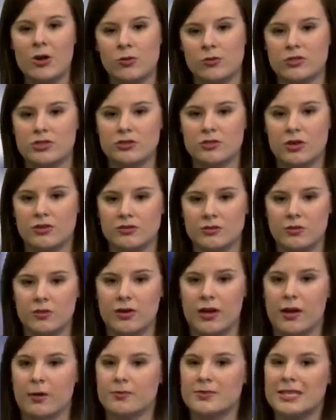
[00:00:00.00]
which is also
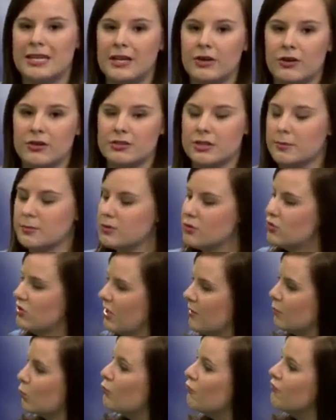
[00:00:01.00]
going to help to heat our temperatures
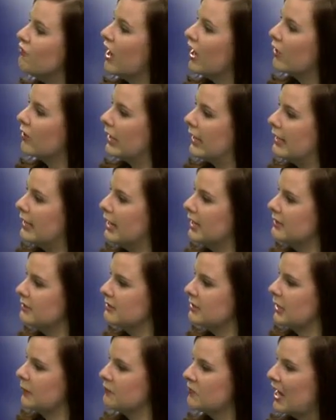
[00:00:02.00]
up very
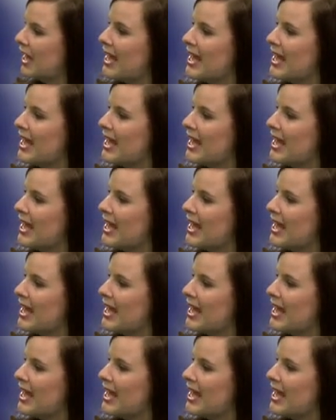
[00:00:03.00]
nicely.